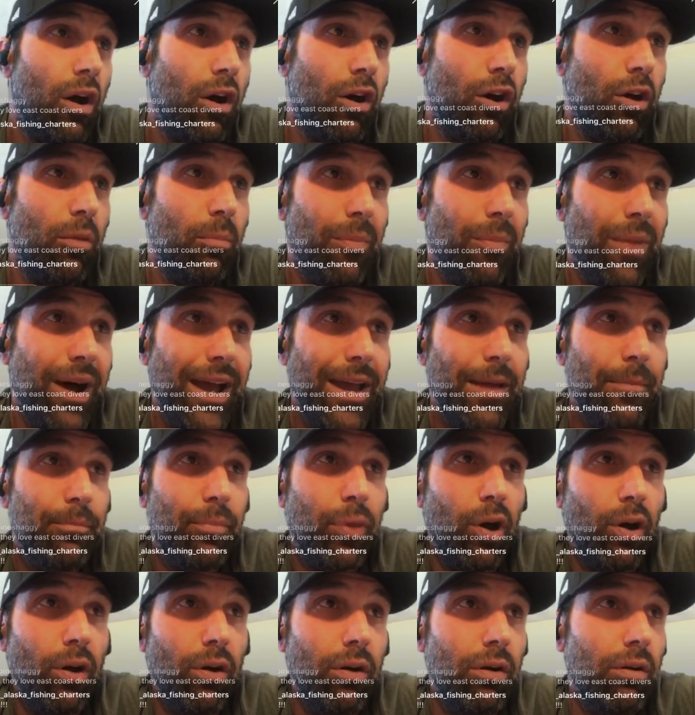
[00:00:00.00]
On my
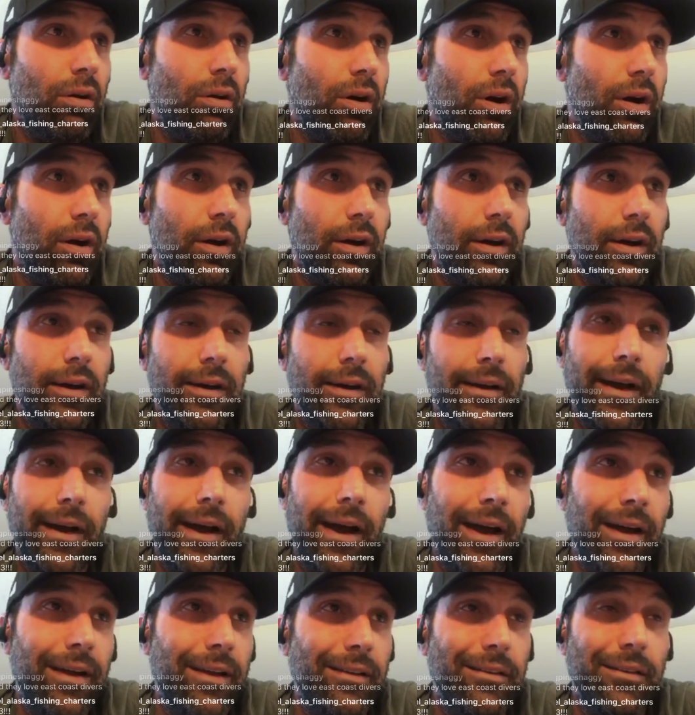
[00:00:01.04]
boat,
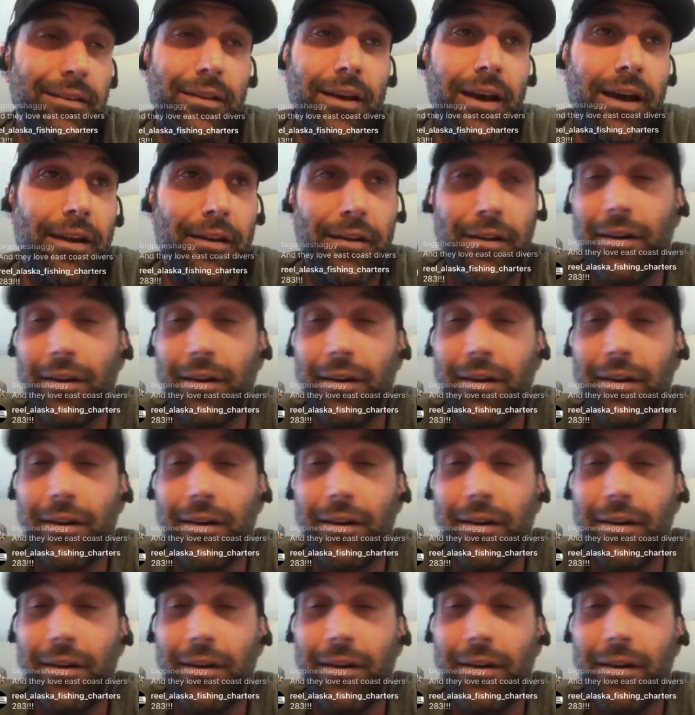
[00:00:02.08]
I don't